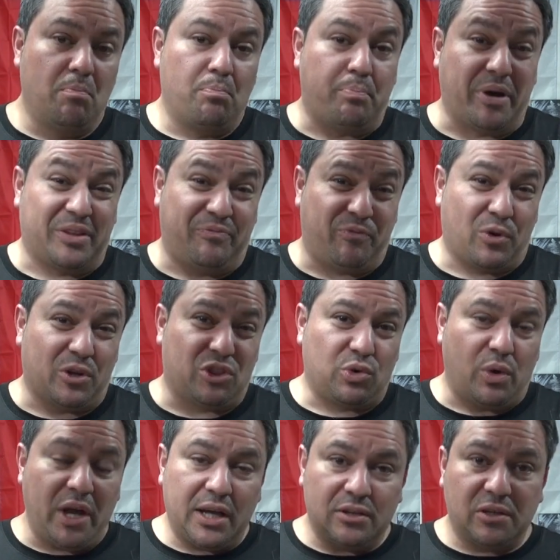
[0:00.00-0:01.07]
but for
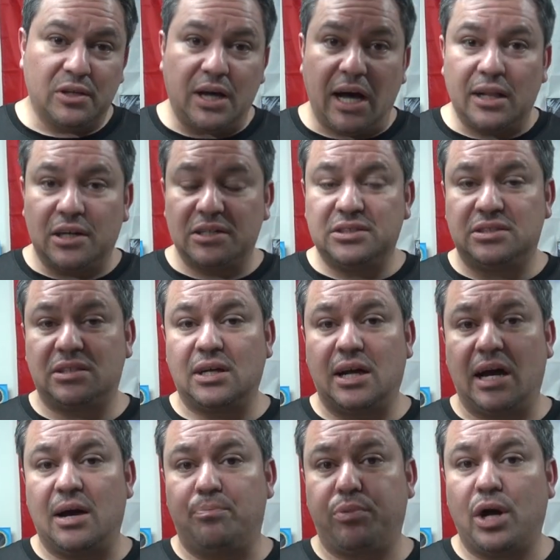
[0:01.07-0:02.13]
$300,
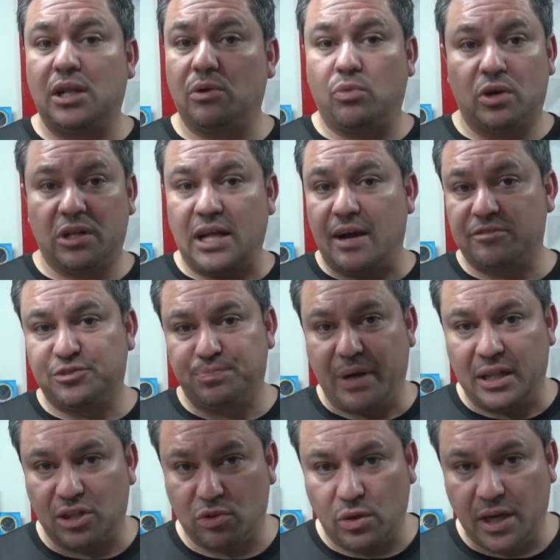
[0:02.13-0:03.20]
I probably wouldn't have
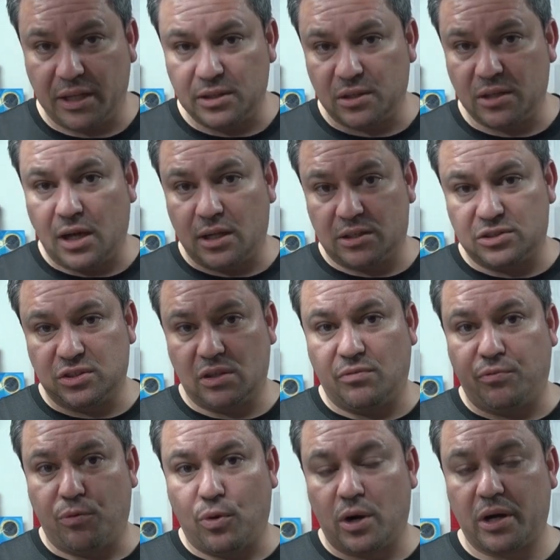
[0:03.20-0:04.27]
spent $300 on a
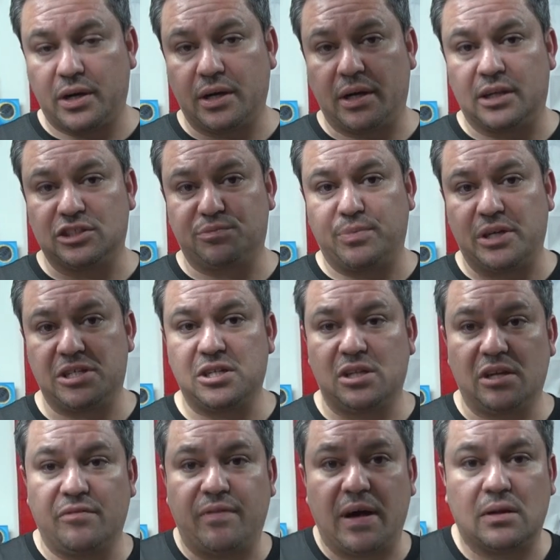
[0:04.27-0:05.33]
fork, uh, especially
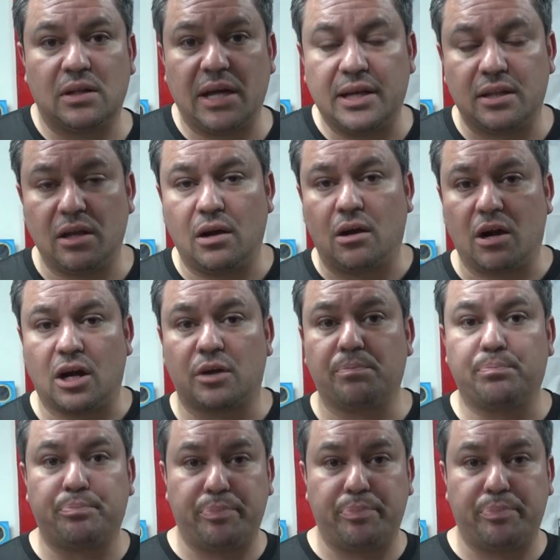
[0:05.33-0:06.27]
if I don't like the art.